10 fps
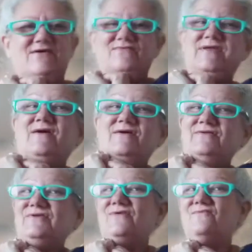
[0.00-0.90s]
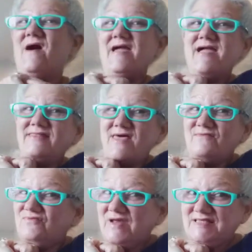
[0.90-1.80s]
We all know why I
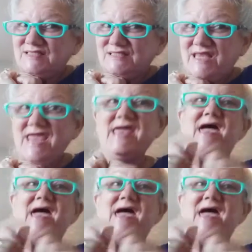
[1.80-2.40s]
love Wednesday,